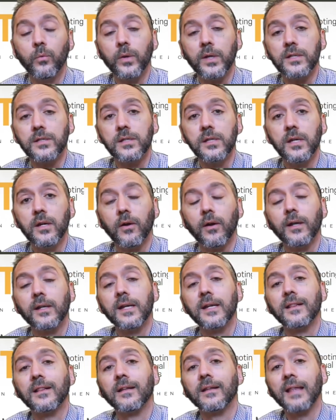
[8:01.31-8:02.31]
weeks a year. I
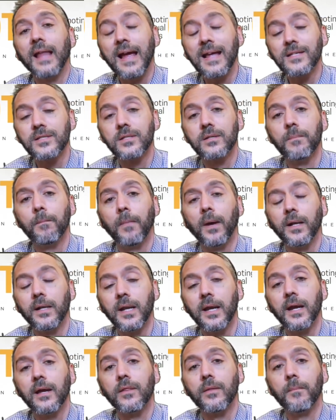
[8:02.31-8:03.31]
take the last
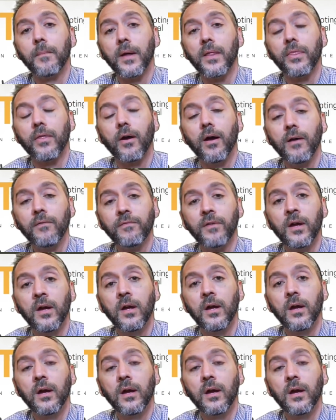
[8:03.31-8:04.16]
Monday of the month off